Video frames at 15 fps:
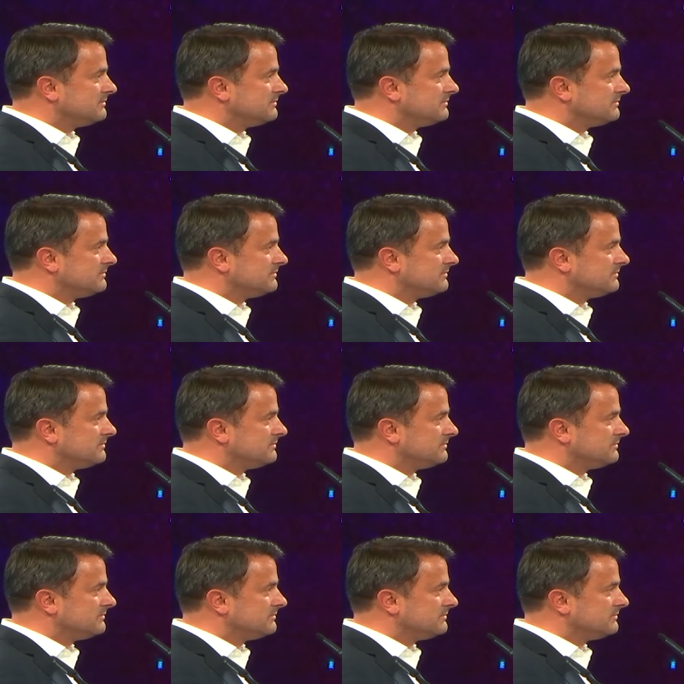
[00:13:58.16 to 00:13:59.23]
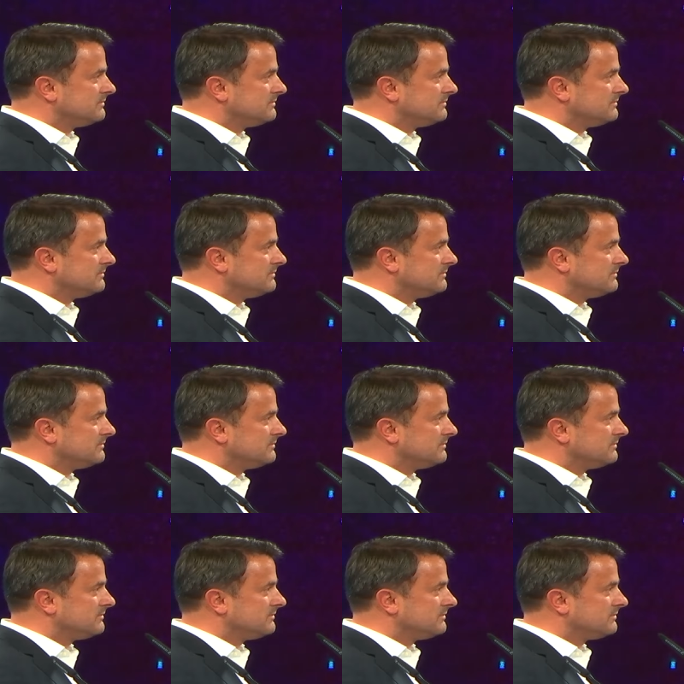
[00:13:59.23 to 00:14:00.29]

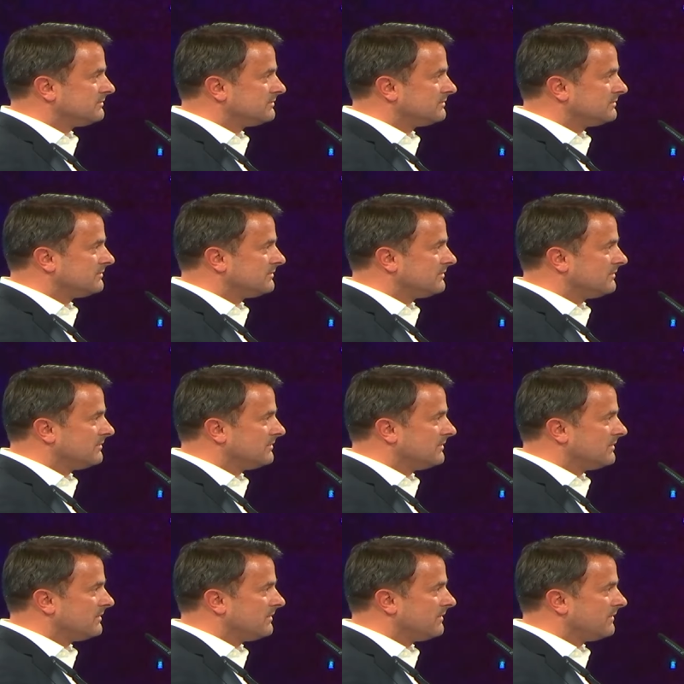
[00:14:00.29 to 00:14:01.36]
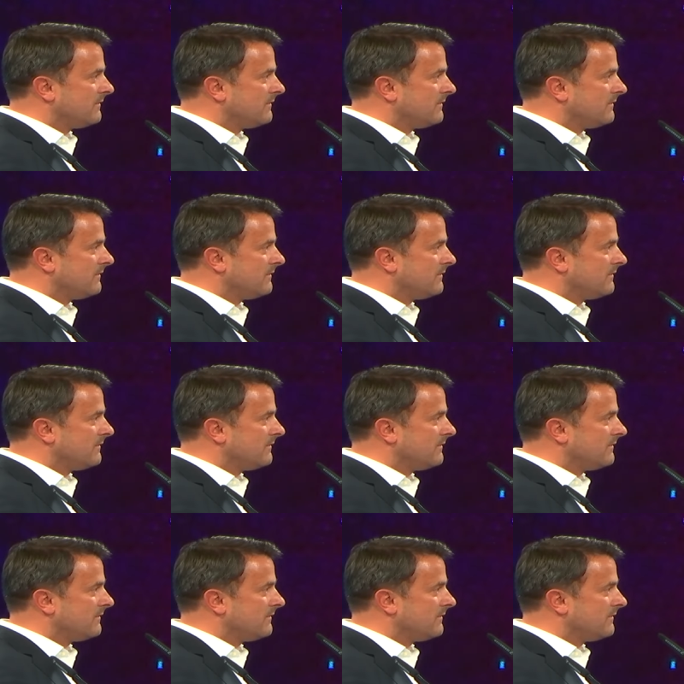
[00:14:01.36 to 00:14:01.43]
(silence)